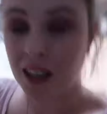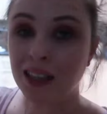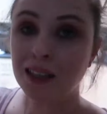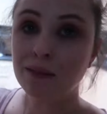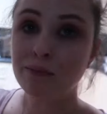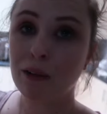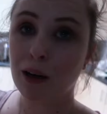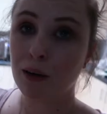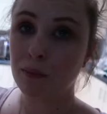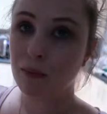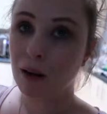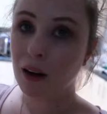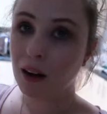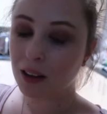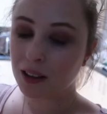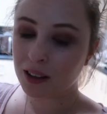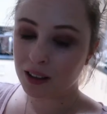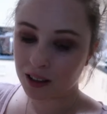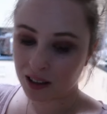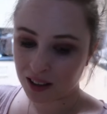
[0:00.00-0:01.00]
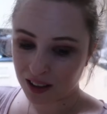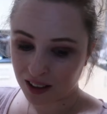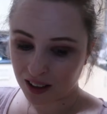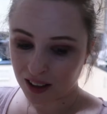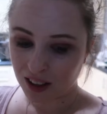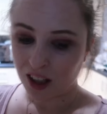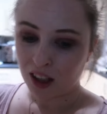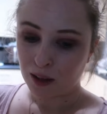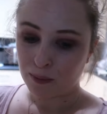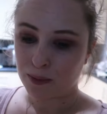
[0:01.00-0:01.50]
in my mug
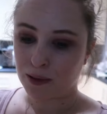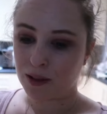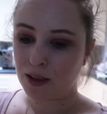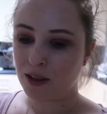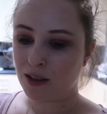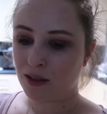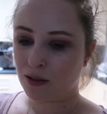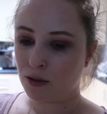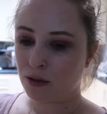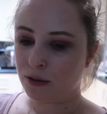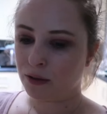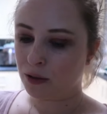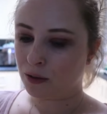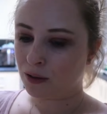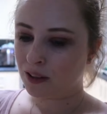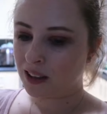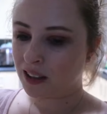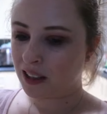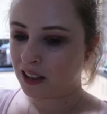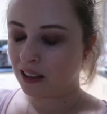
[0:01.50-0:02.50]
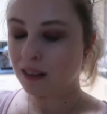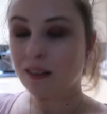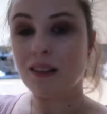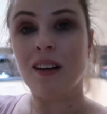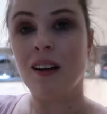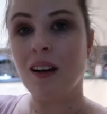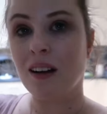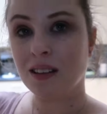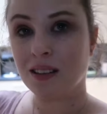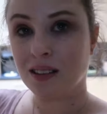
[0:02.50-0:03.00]
because I've got no clean
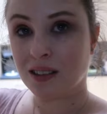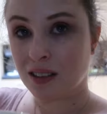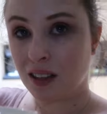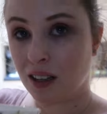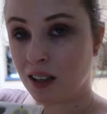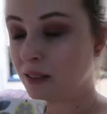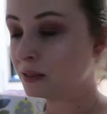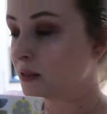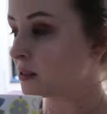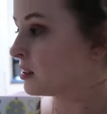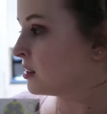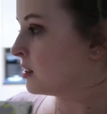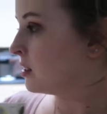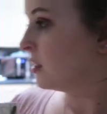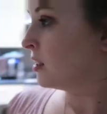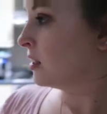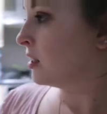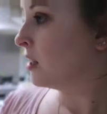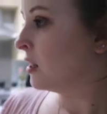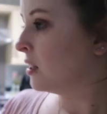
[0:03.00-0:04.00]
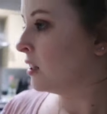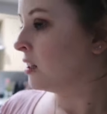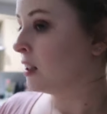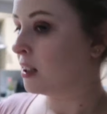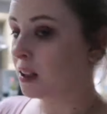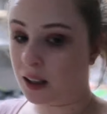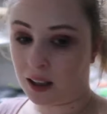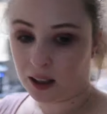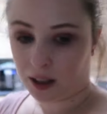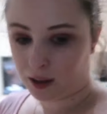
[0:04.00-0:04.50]
glasses left.
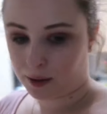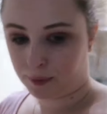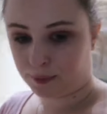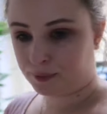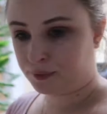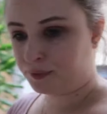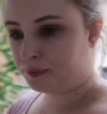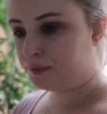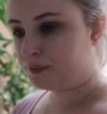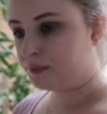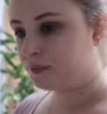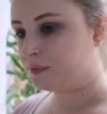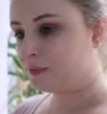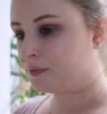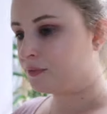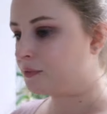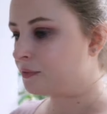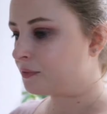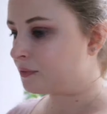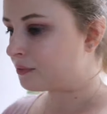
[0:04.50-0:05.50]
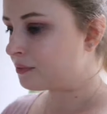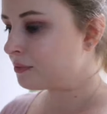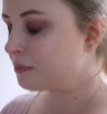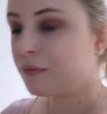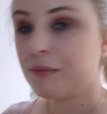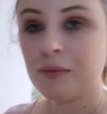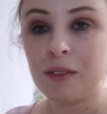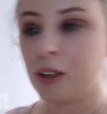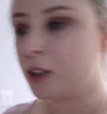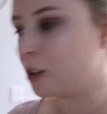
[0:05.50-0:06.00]
All
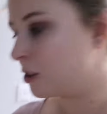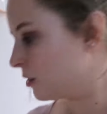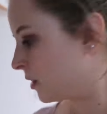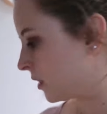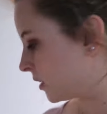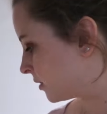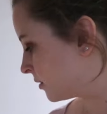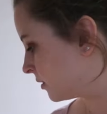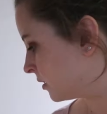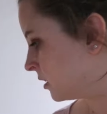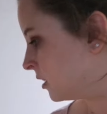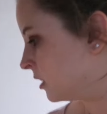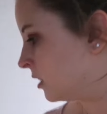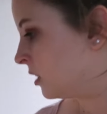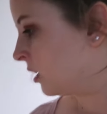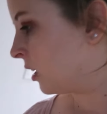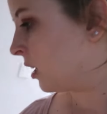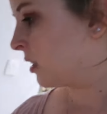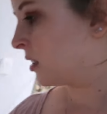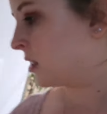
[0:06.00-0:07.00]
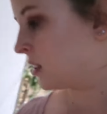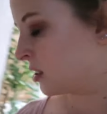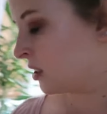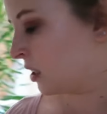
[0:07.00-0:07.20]
right, I need to